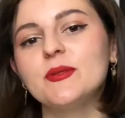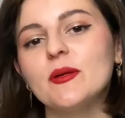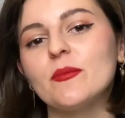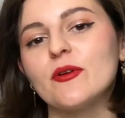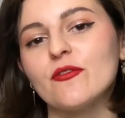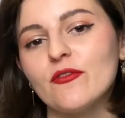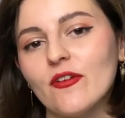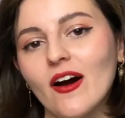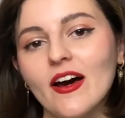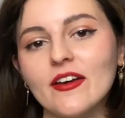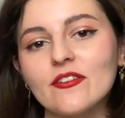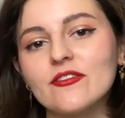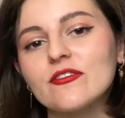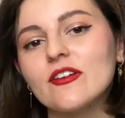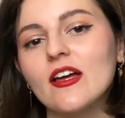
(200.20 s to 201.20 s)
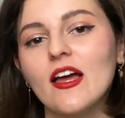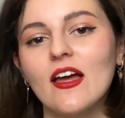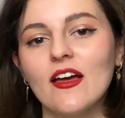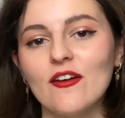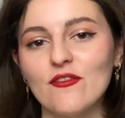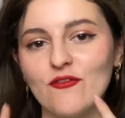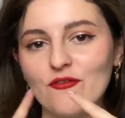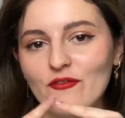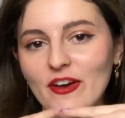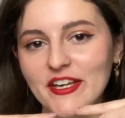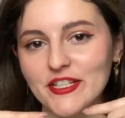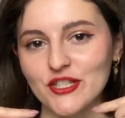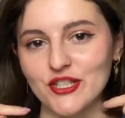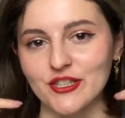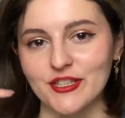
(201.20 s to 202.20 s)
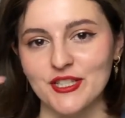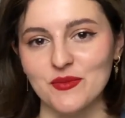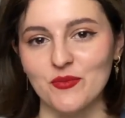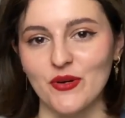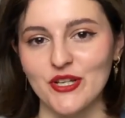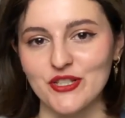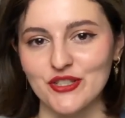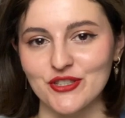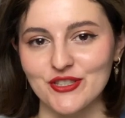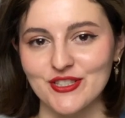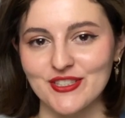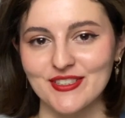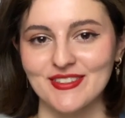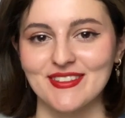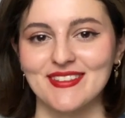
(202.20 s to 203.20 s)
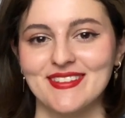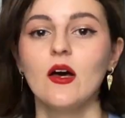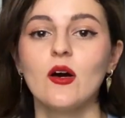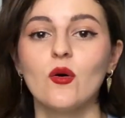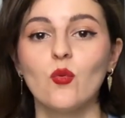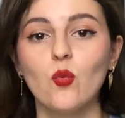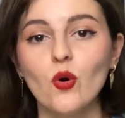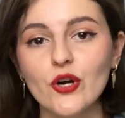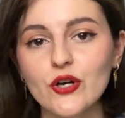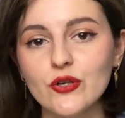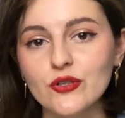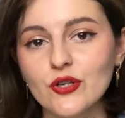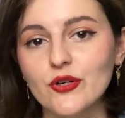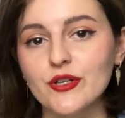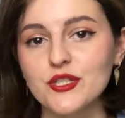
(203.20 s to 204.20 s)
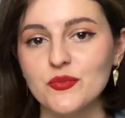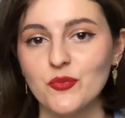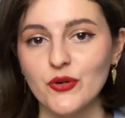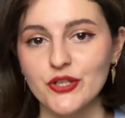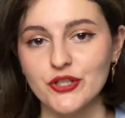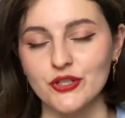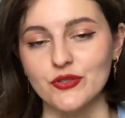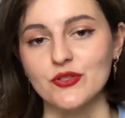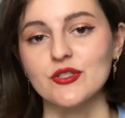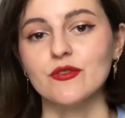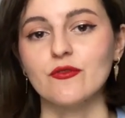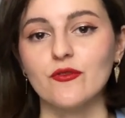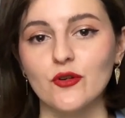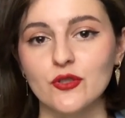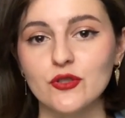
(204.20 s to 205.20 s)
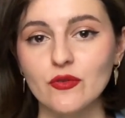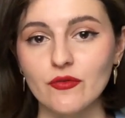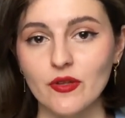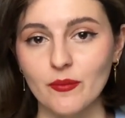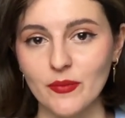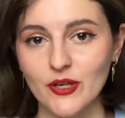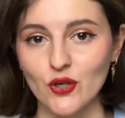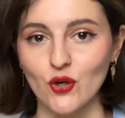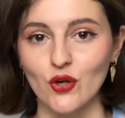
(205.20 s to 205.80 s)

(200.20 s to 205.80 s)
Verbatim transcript: Tip number 5. Facial expressions. Work on your expressions in front of the